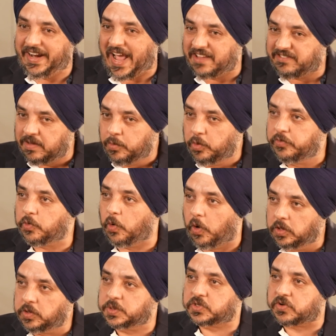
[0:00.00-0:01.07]
As he moves
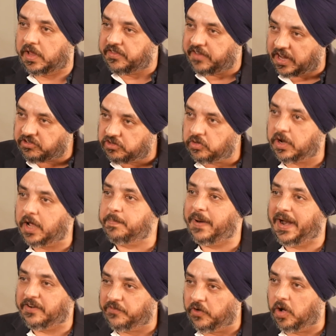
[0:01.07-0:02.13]
all those transactions on our
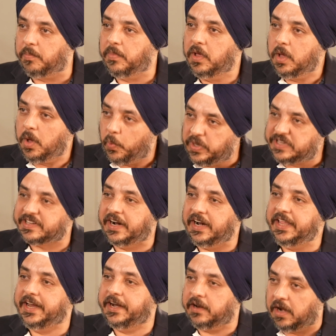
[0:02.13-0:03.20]
platform, we
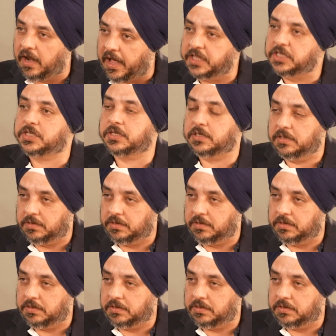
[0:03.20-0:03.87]
suddenly get a large,